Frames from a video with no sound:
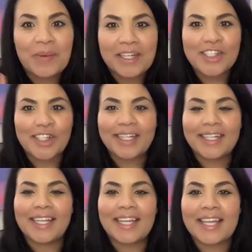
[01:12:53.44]
question
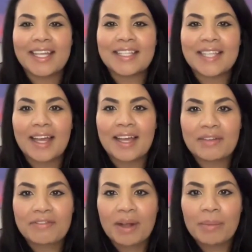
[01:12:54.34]
is
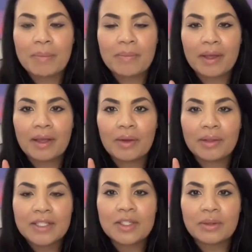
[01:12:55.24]
from a
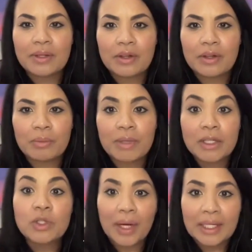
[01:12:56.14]
listener in her
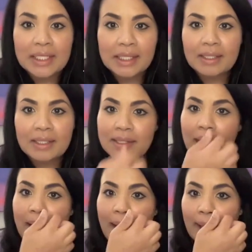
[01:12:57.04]
mid-20s,
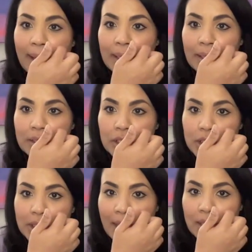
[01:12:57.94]
and
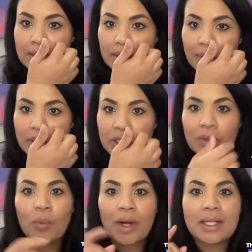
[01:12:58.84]
she asked the
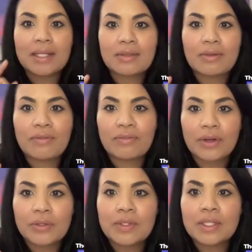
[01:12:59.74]
question, what is the
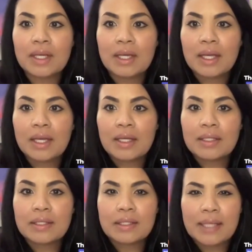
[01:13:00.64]
first
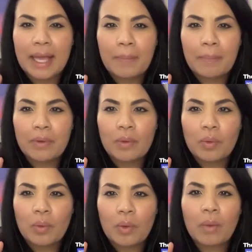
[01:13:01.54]
step?
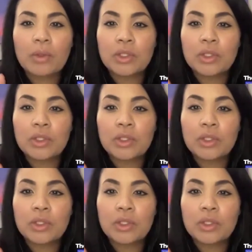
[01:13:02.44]
Oh,